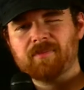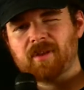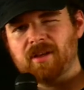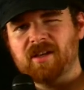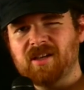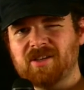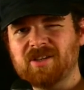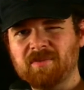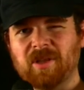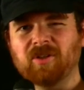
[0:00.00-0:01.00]
He's
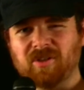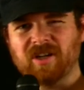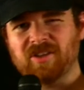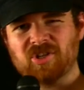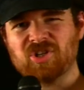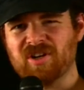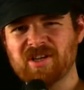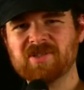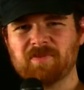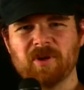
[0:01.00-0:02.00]
going to be learning this year.
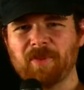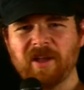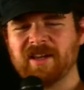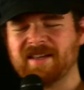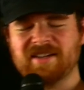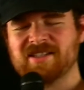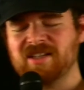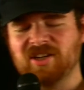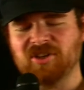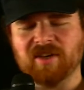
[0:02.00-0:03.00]
You're probably not going to see
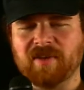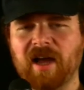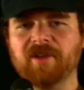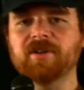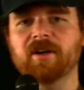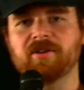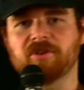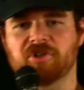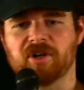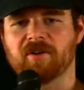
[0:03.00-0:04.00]
anything of Kyle Duggar
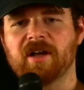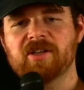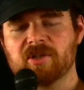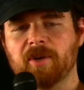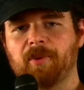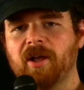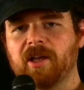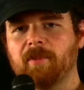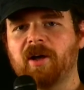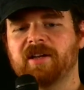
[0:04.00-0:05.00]
this year, right? He's going to probably
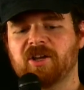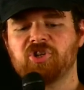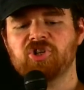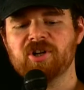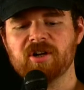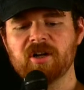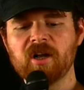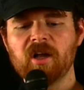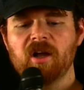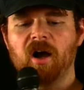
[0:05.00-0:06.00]
come on next year.
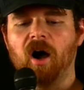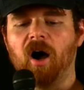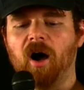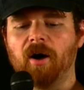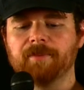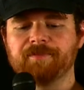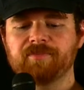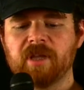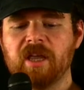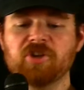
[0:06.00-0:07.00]

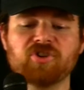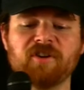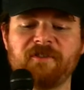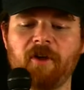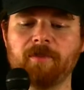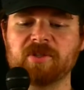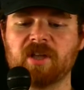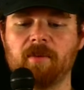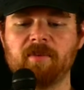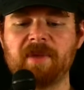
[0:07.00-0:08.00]
Adrian Phillips is
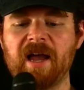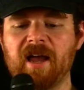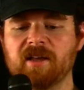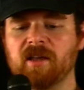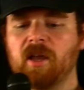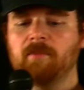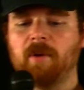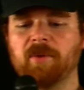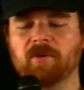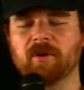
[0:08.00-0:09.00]
coming back.
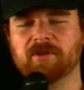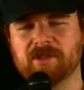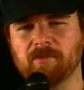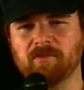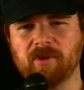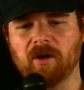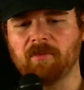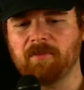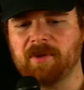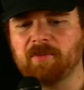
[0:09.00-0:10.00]
Maybe they run some,
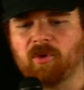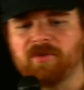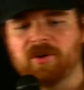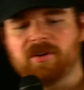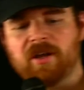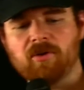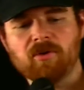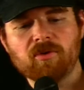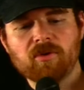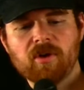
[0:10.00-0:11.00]
be more of their
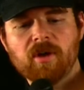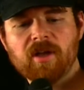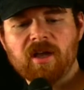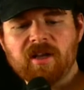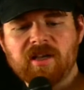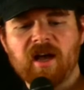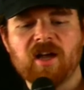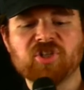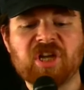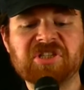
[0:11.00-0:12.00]
nickel kind of
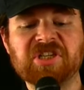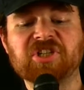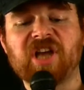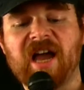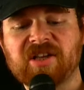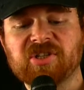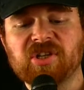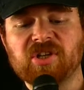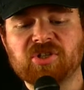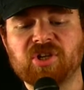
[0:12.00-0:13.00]
guy. J.C.
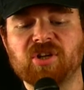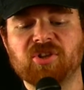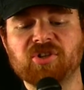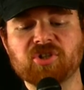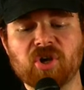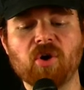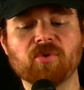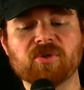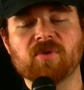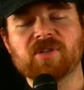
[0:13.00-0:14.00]
Jackson, Jonathan
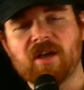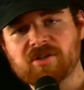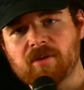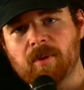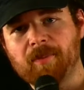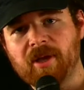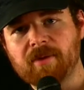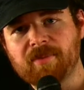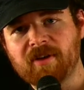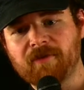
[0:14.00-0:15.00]
Jones, those guys are going to be
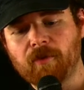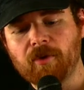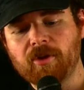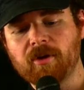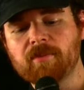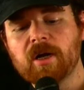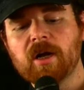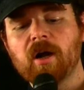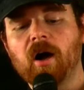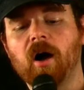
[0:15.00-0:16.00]
playing big for them.
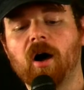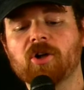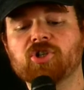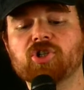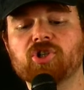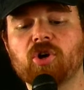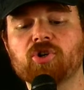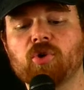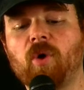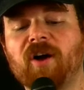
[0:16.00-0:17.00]

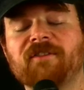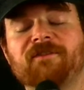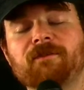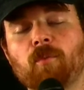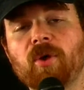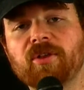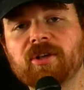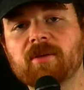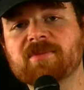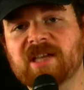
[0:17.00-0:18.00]
Jojuan
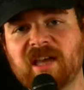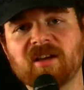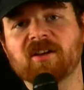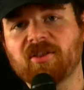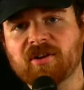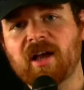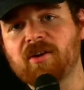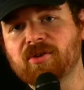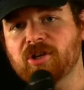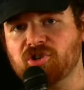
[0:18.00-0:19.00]
Williams, again, another guy
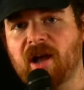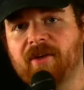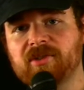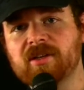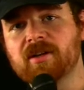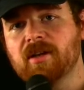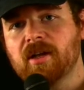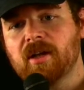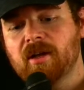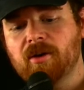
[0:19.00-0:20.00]
who they drafted,
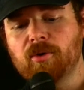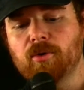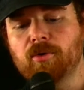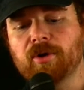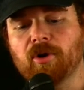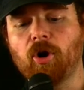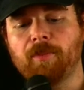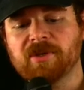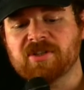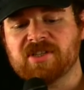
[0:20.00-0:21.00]
who you're
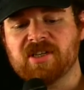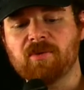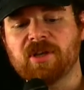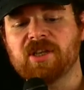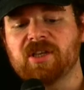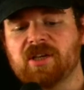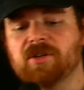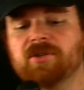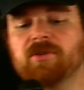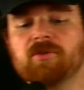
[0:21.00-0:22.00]
hoping to see what he
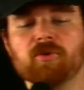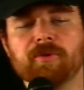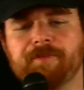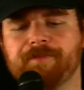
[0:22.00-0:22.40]
can do.